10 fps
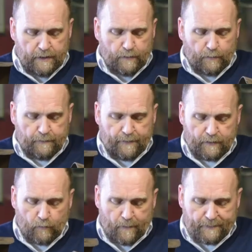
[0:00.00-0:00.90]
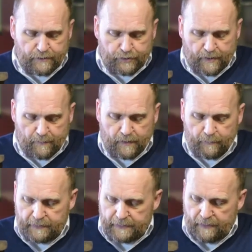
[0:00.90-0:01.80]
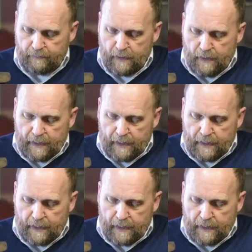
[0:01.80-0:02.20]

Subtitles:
you would have had a webbing strap coming down,